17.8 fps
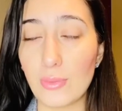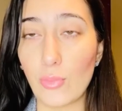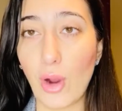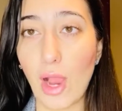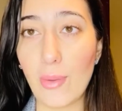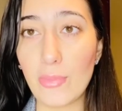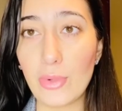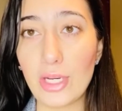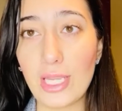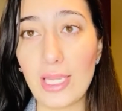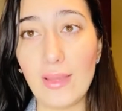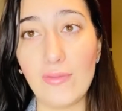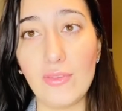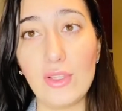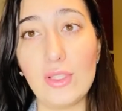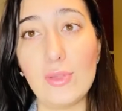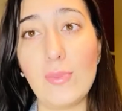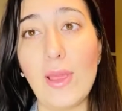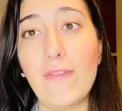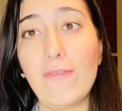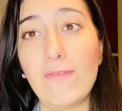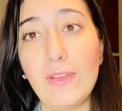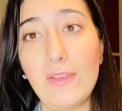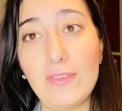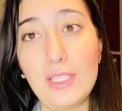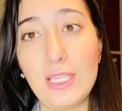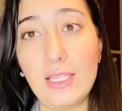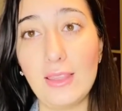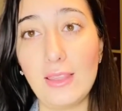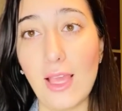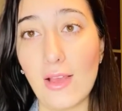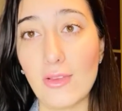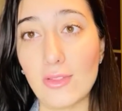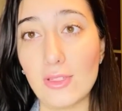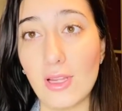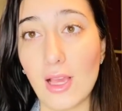property if you spend
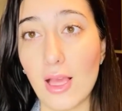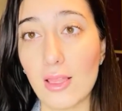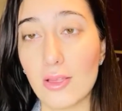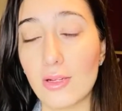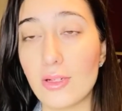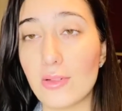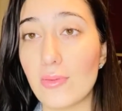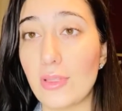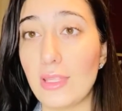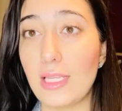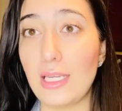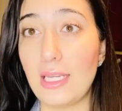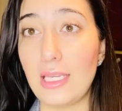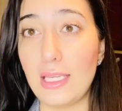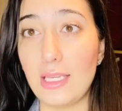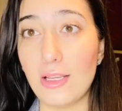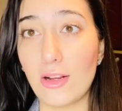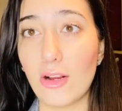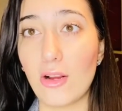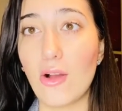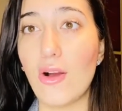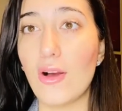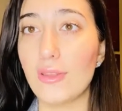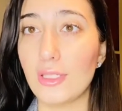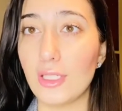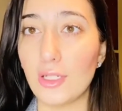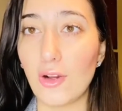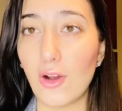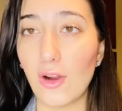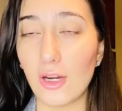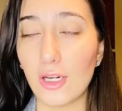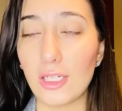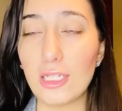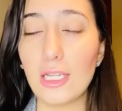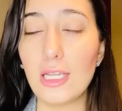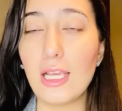$15,000 within a year on the
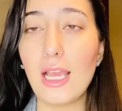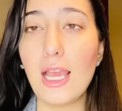card.